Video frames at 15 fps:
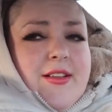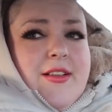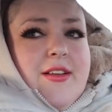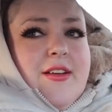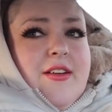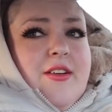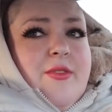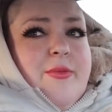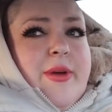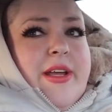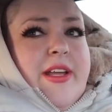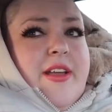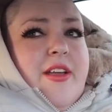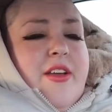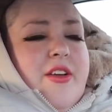Oh my
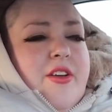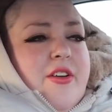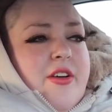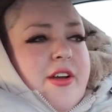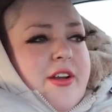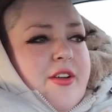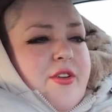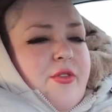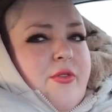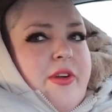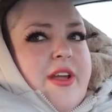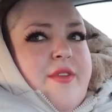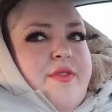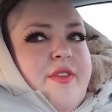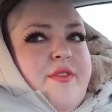good
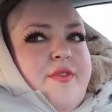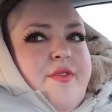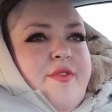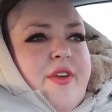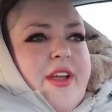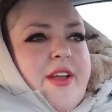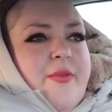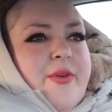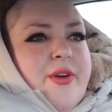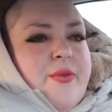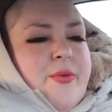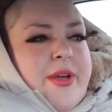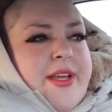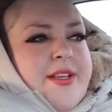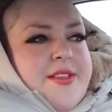grief and friggin' what a
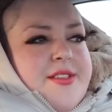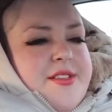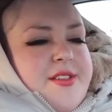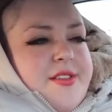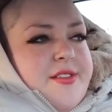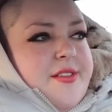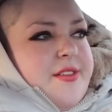waste.